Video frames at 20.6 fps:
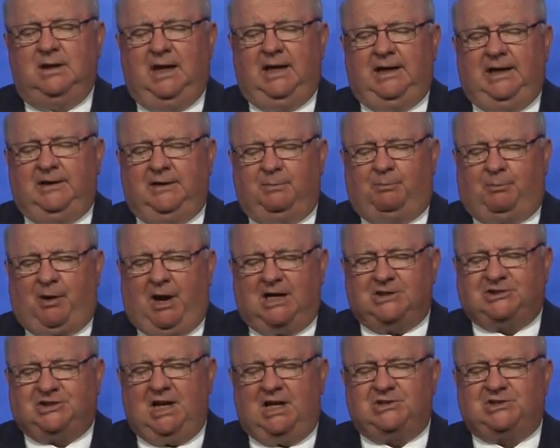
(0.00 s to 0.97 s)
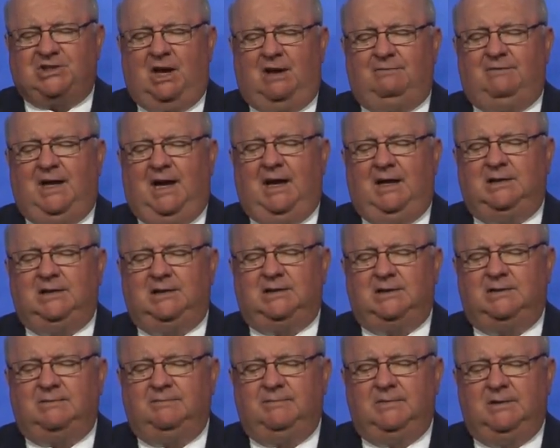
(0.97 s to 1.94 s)
and in the process of that,
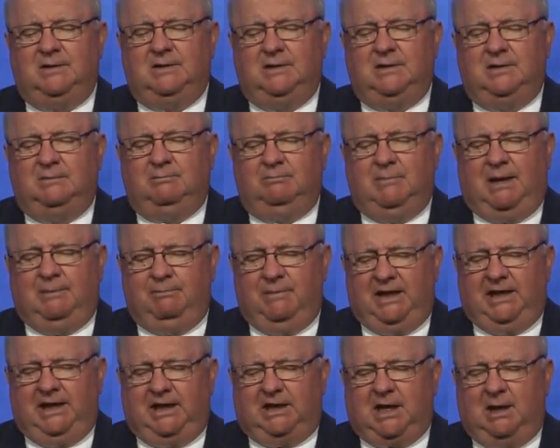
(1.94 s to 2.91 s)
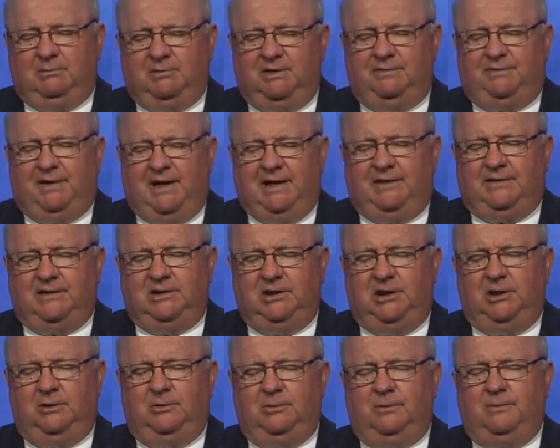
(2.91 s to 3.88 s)
may many come to faith in
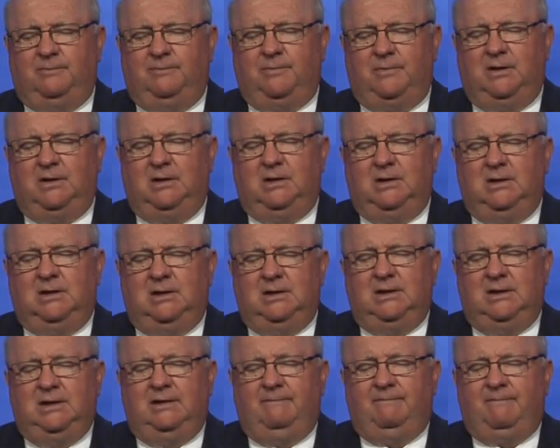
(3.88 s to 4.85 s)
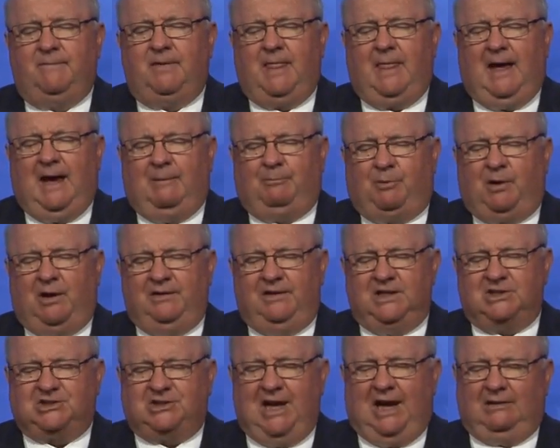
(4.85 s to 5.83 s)
you. I pray
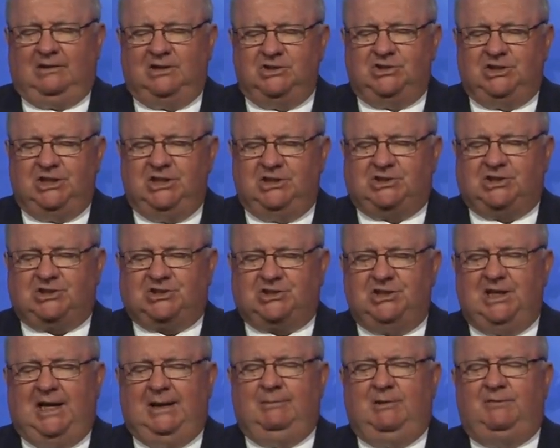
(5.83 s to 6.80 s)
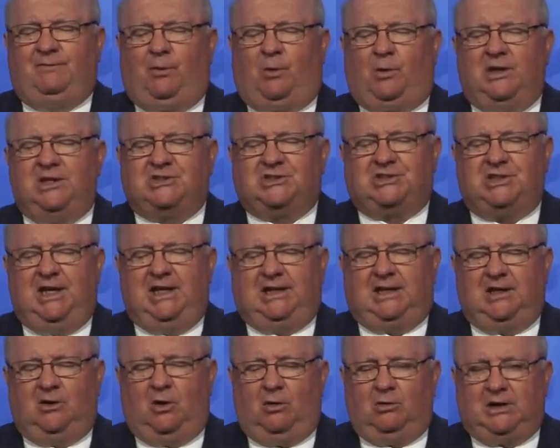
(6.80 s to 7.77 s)
this now in Jesus' name and for his
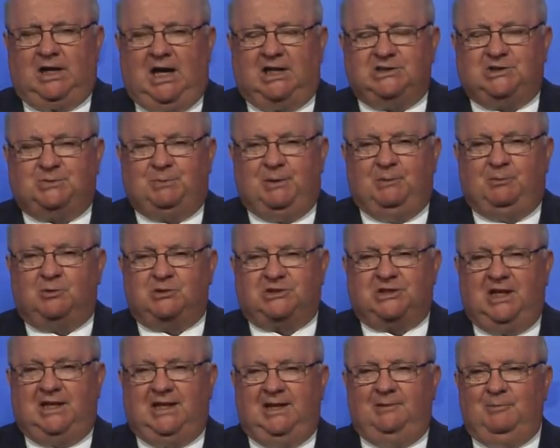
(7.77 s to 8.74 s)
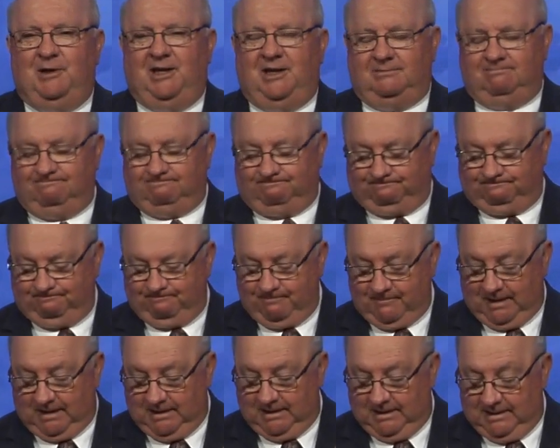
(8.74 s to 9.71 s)
sake. And all God's people said, Amen.
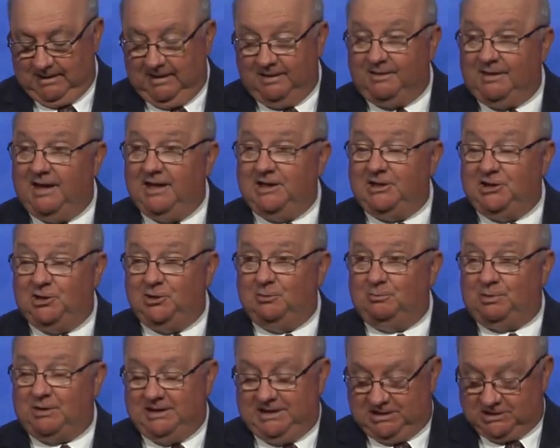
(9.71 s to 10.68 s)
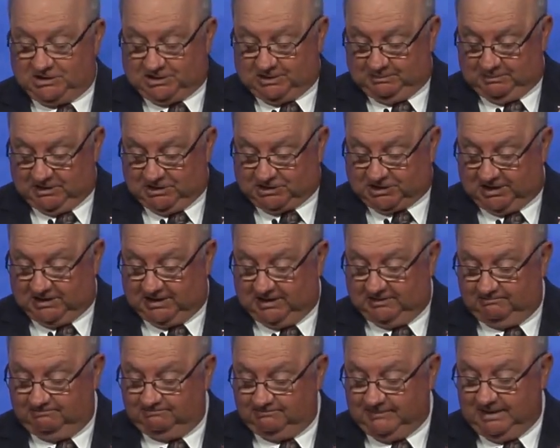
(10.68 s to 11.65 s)
Thank you. Please be seated.